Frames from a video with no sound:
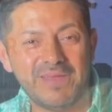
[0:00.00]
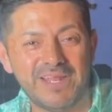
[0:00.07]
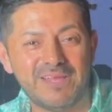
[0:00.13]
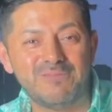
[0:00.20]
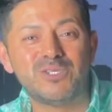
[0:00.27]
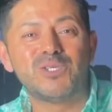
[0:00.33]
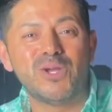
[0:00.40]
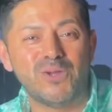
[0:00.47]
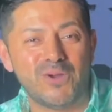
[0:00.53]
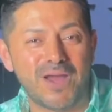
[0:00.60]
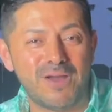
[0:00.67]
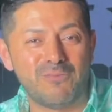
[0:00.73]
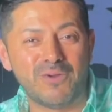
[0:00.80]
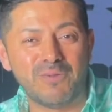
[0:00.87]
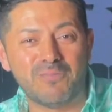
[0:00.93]
me and let me show you
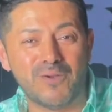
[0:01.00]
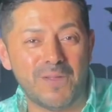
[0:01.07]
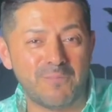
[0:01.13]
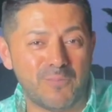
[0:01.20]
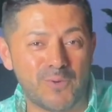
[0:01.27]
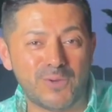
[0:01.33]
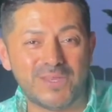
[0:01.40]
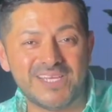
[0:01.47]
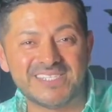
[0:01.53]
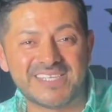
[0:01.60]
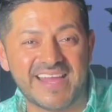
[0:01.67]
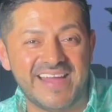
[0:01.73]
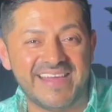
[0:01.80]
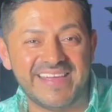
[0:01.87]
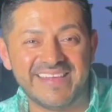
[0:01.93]
how we're gonna pour this
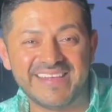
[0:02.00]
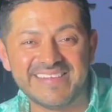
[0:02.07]
guy.